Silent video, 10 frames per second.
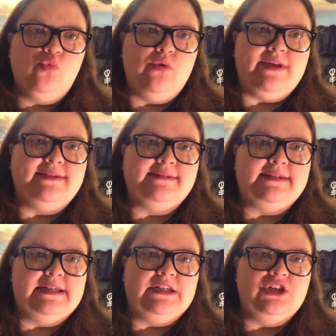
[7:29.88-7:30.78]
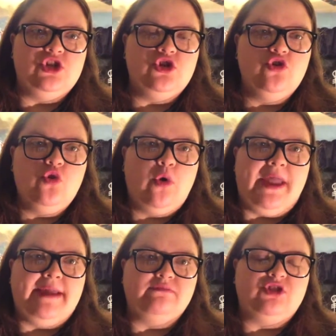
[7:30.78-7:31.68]
Weasley
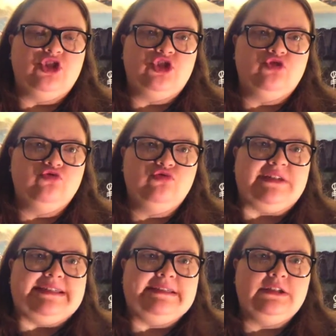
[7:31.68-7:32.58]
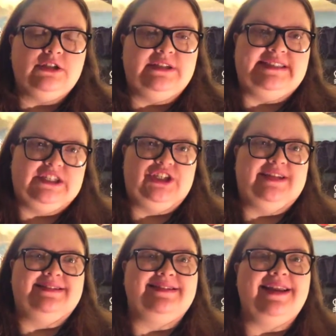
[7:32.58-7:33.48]
annoying straggler
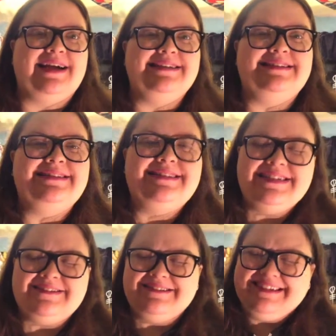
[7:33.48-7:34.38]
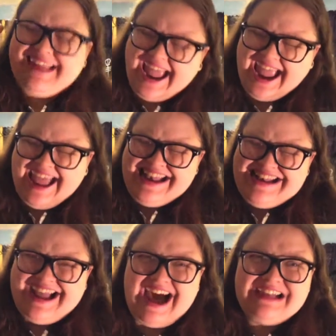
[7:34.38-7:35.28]
editions that I still
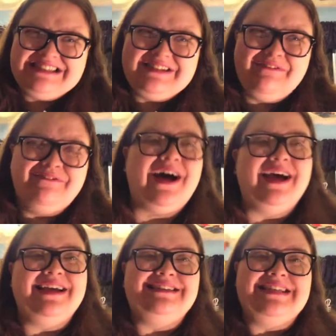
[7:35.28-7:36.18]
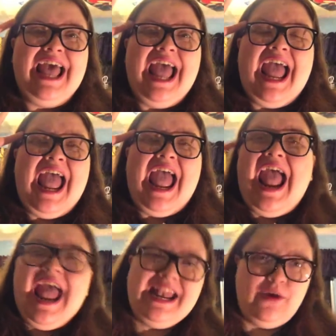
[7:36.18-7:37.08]
cannot find
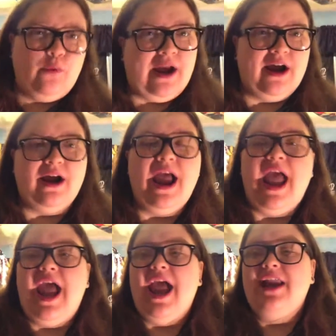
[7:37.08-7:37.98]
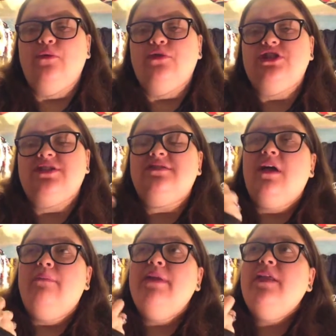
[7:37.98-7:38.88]
anywhere and it would just
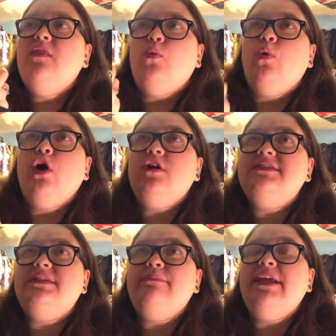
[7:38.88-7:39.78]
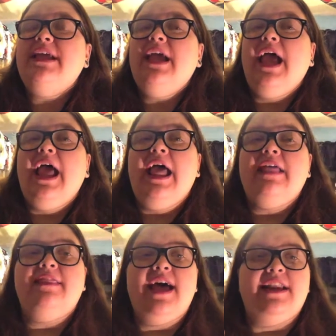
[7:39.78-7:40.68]
mean the world to me
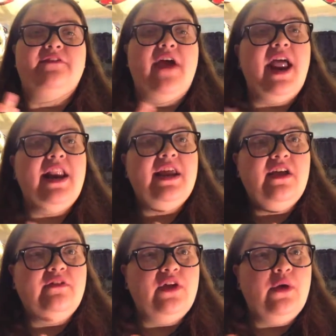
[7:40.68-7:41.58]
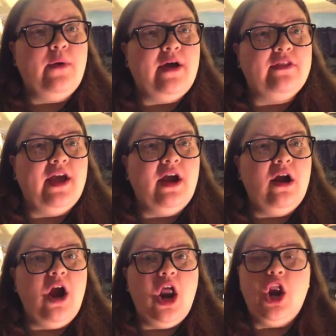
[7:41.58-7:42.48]
that if any of you out
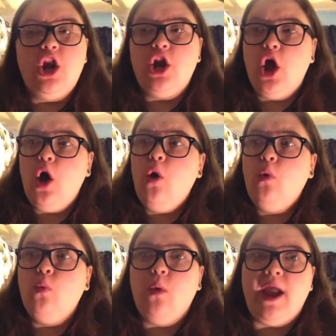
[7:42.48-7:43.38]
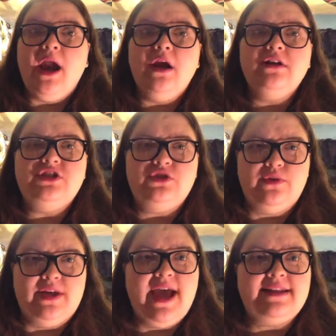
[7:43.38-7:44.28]
there know where to
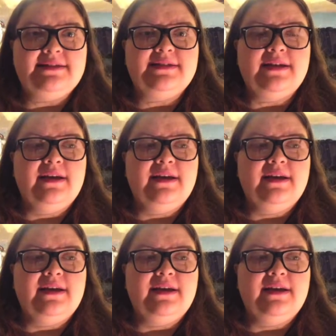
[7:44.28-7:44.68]
get